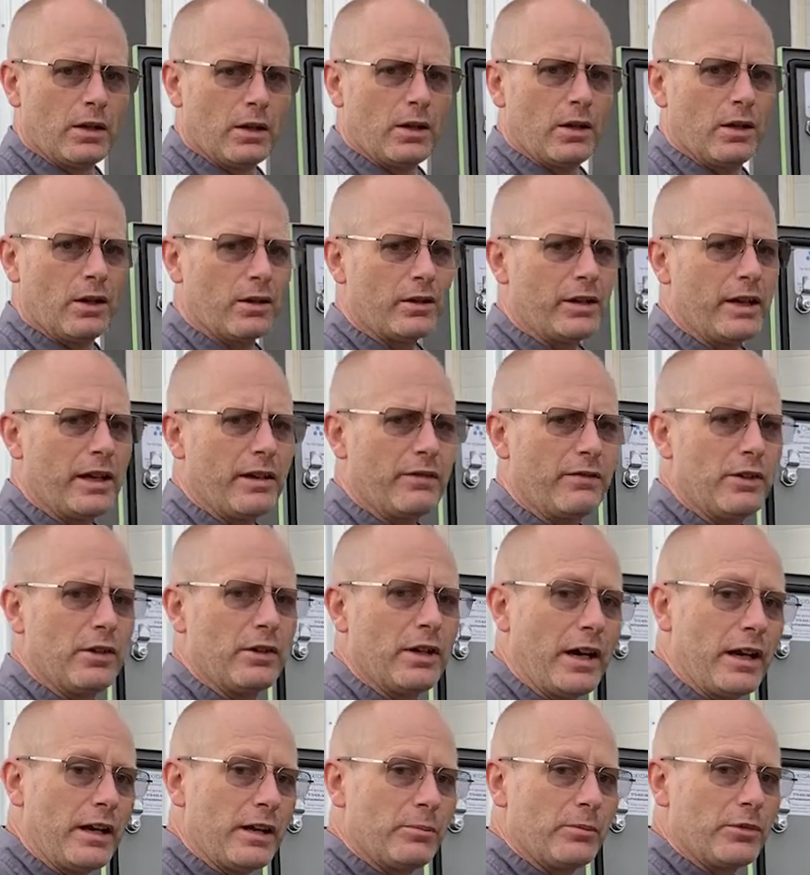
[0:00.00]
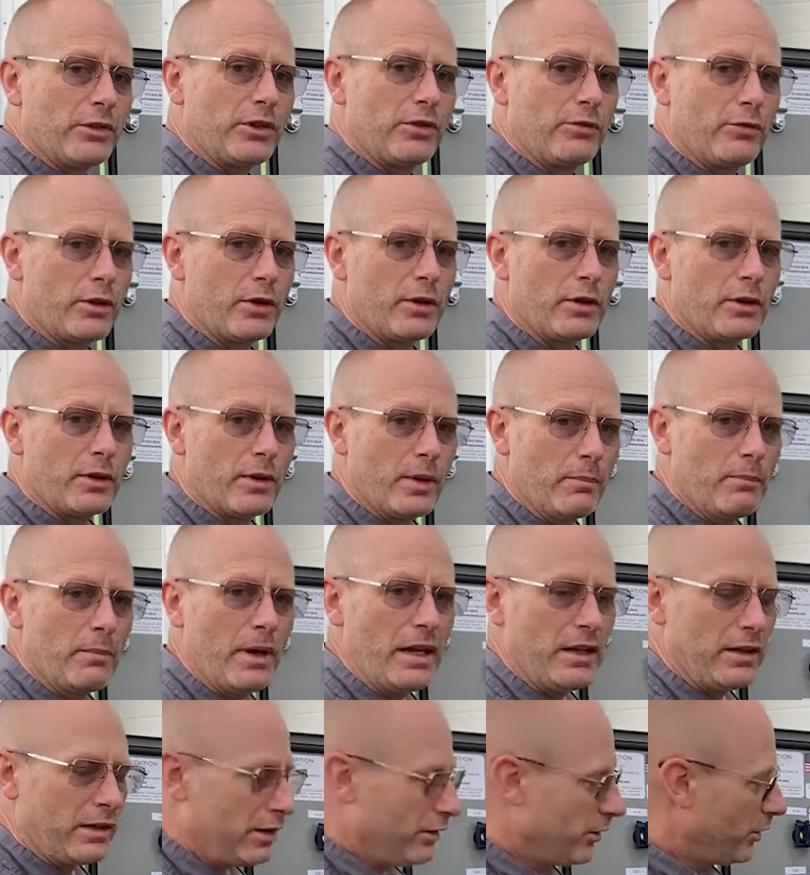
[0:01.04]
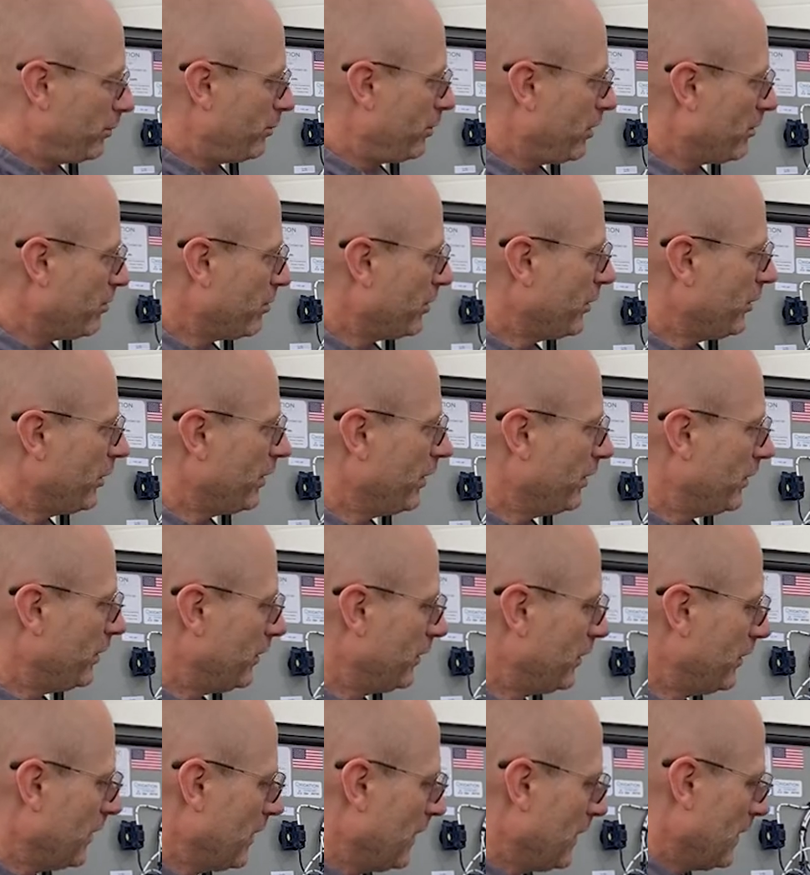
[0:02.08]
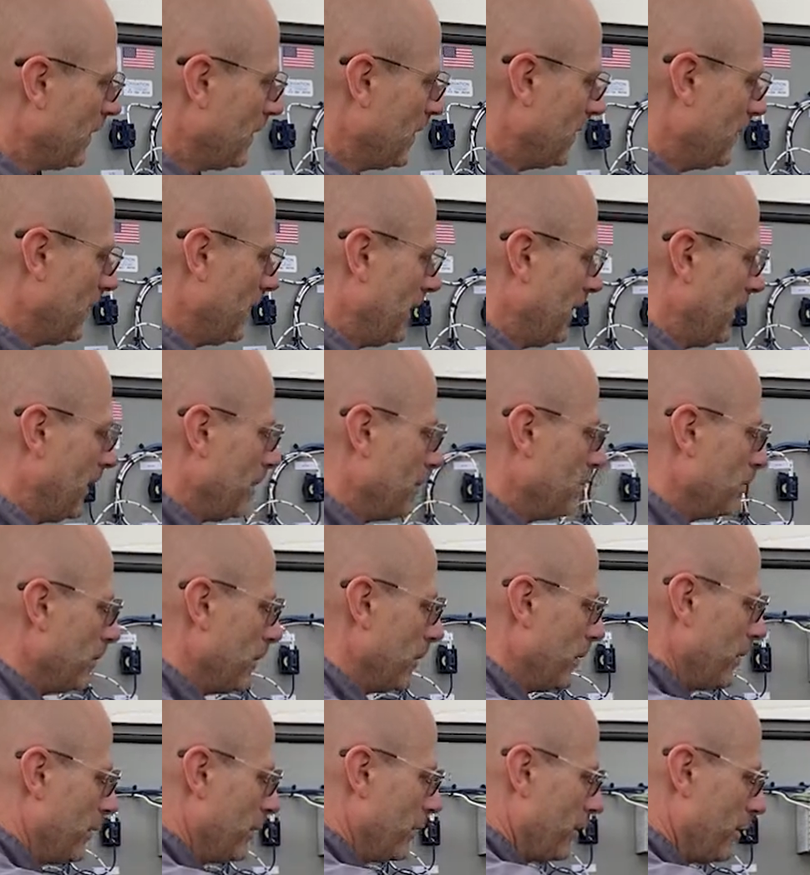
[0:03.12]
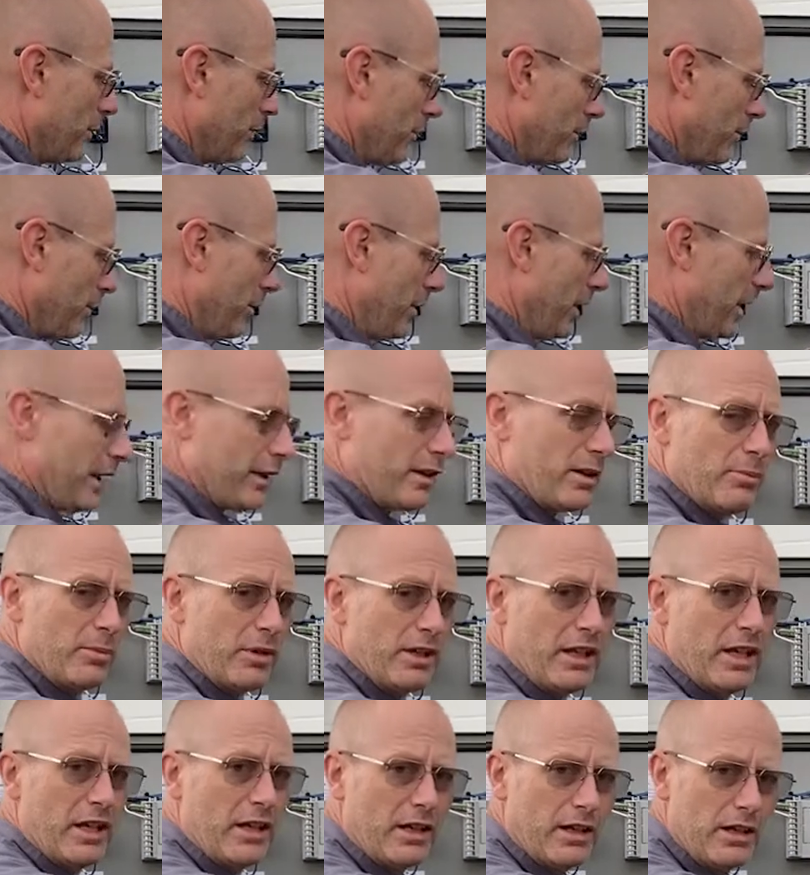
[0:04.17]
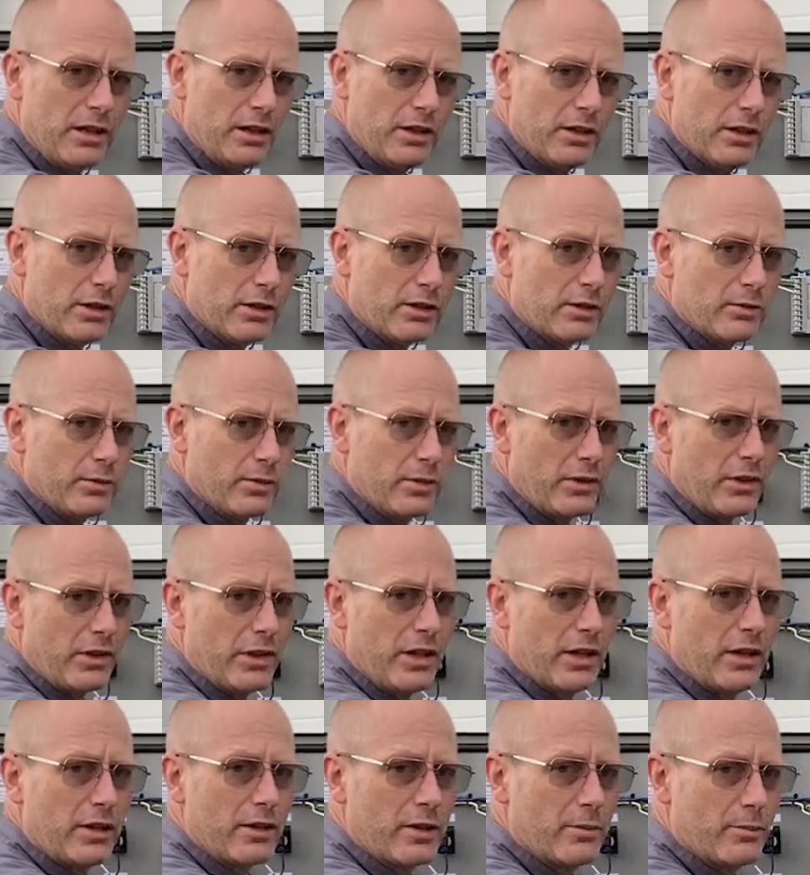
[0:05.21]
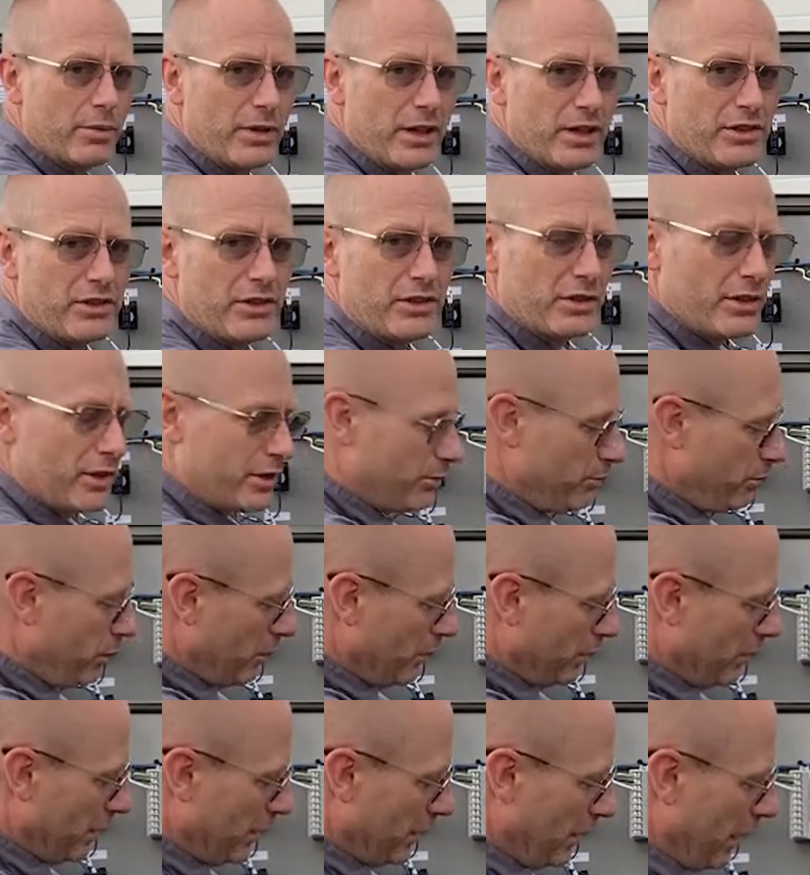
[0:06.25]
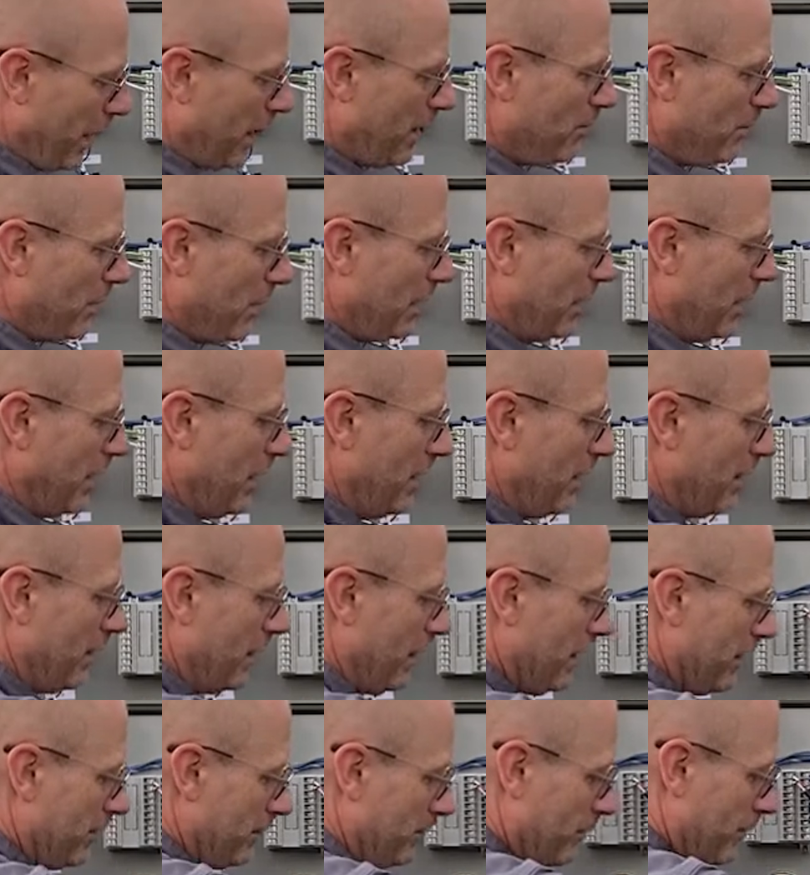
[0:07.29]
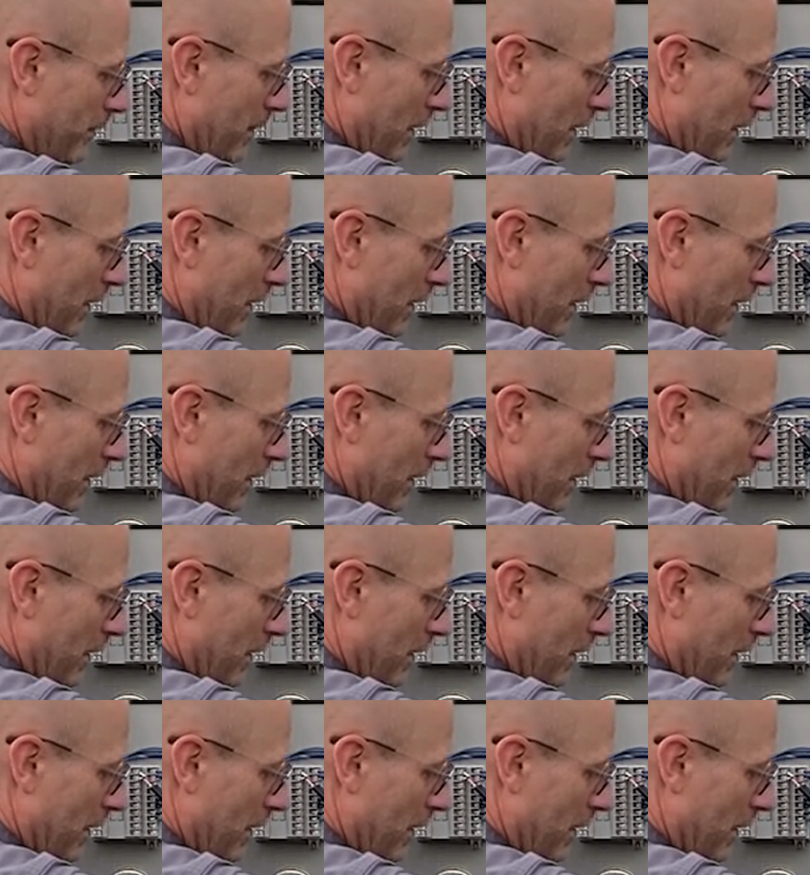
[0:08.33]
Okay, a few items for maintenance purposes. Right at the beginning here with the air compressor, it's pulling ambient air in.